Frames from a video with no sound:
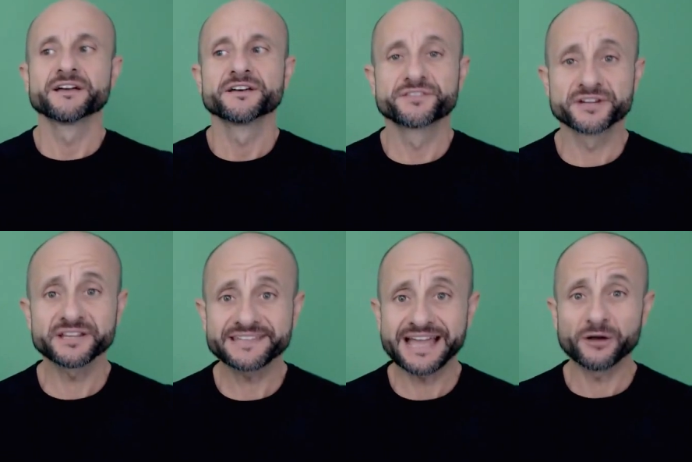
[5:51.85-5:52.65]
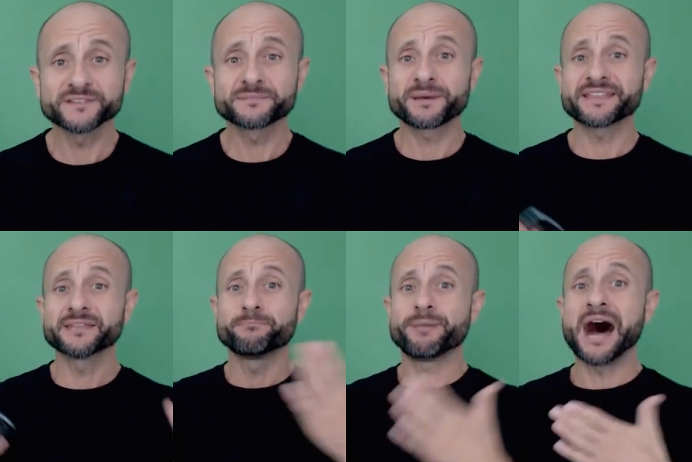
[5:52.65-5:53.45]
3 sounds, but
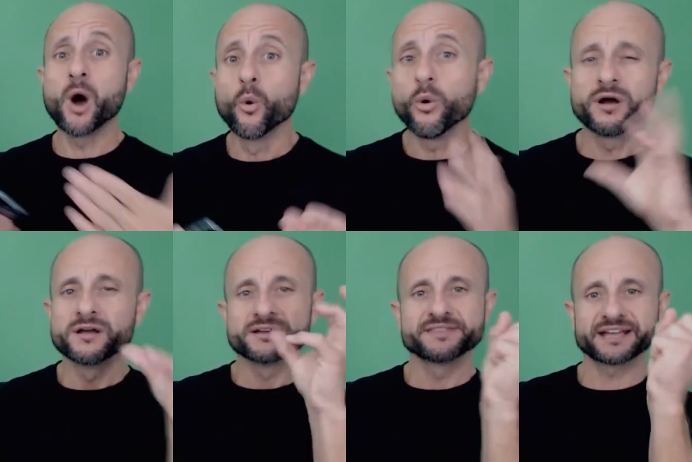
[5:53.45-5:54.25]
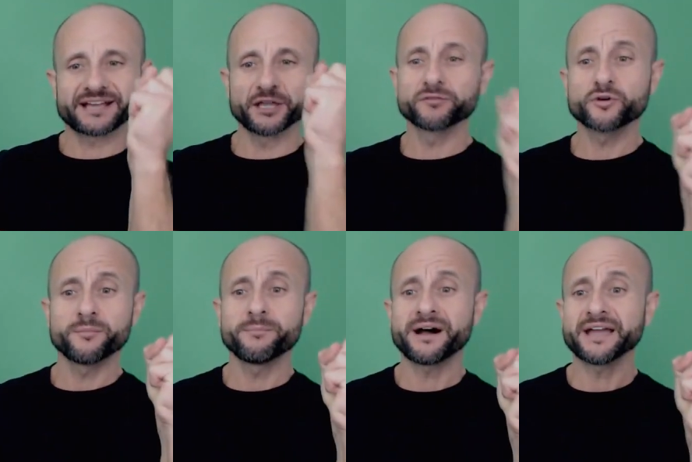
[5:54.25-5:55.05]
then pau, they kind of
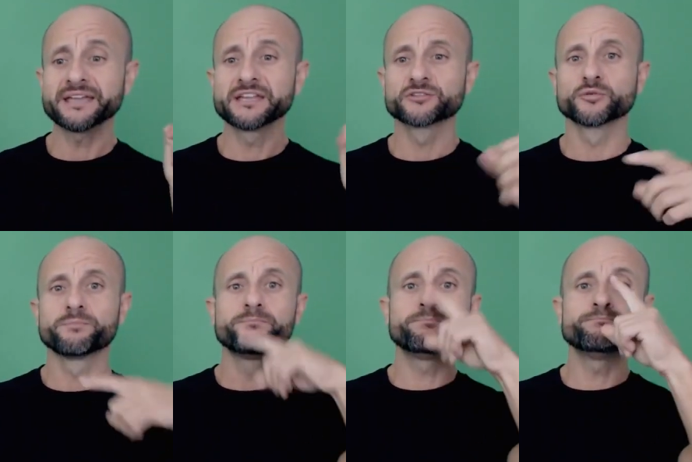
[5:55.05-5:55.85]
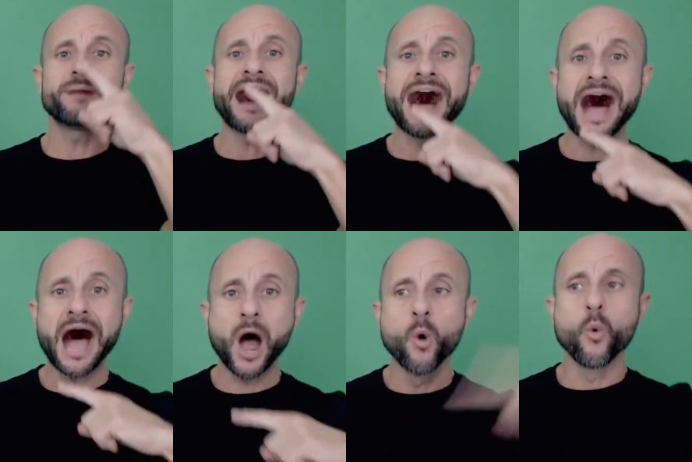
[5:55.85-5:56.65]
combine into
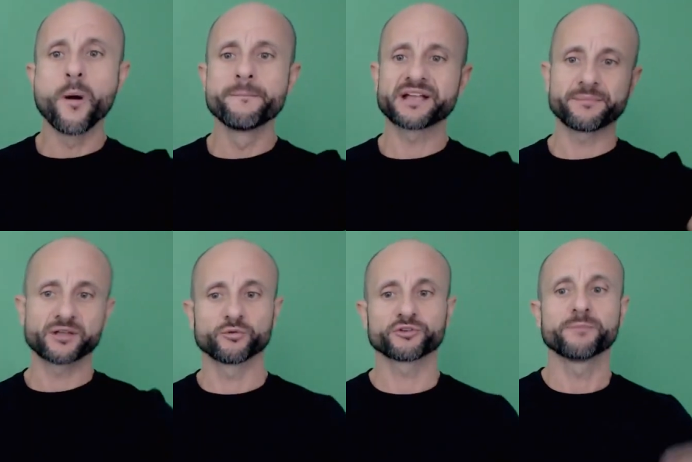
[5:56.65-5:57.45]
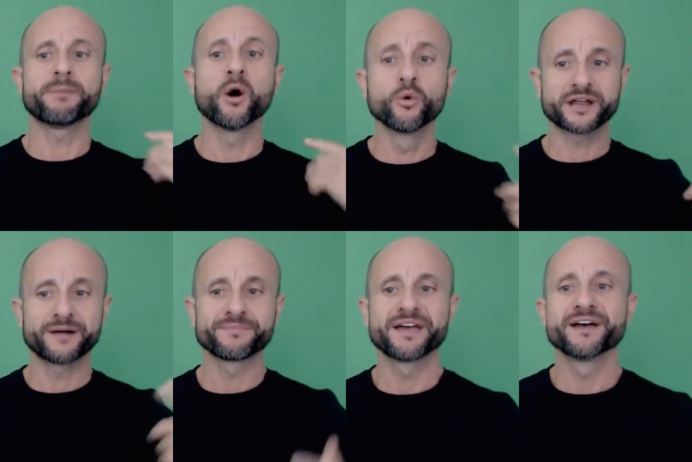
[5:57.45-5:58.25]
pau, becoming u. So
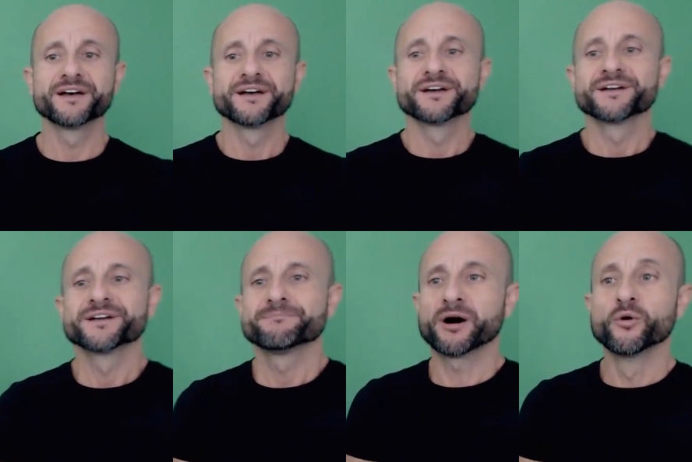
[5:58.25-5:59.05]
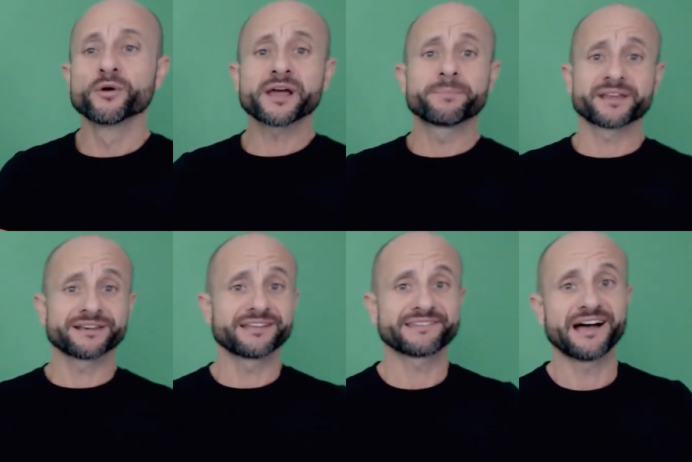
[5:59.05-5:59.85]
paura. Paura per
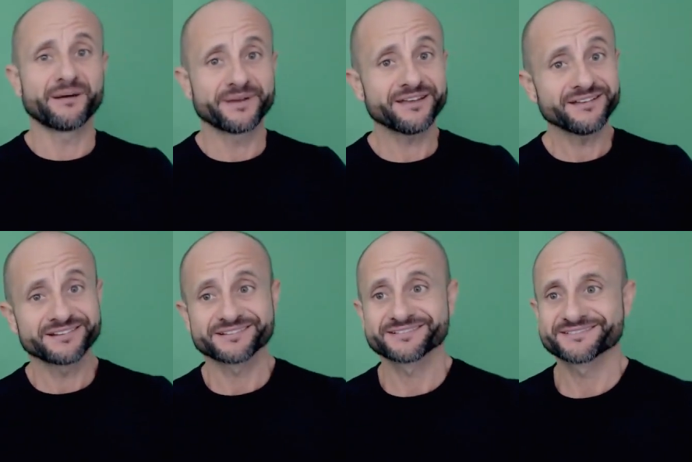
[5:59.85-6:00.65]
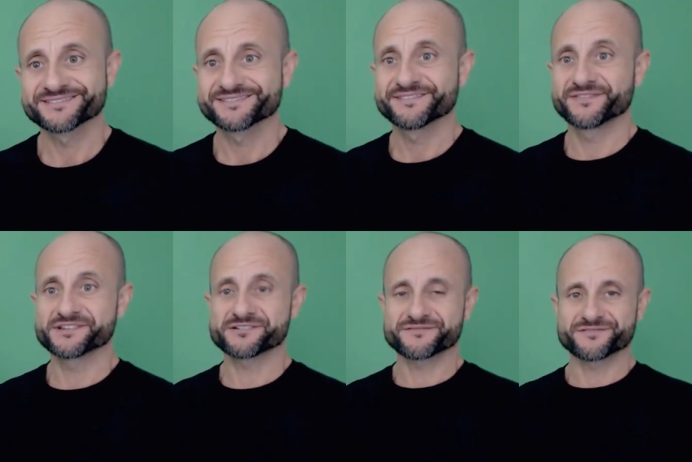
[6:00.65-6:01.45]
l'esame.
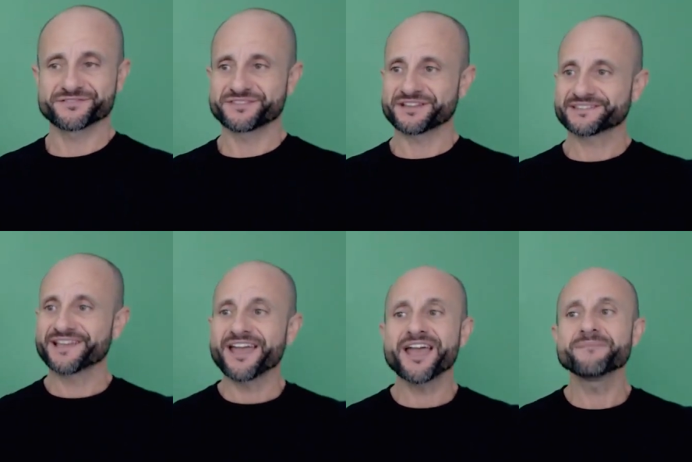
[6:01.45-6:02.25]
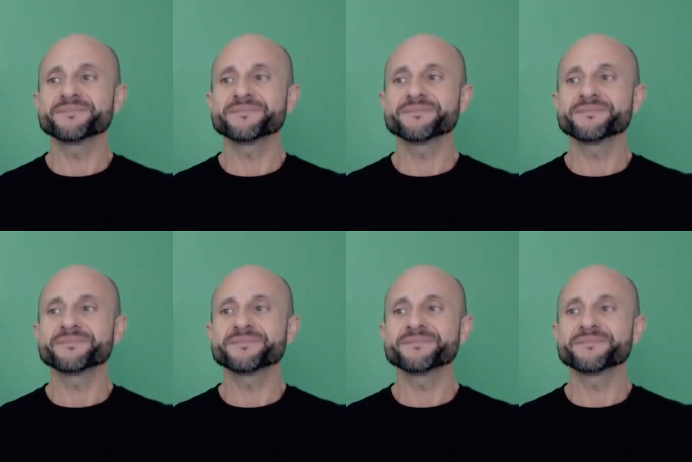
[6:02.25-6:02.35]
Fear for the exam.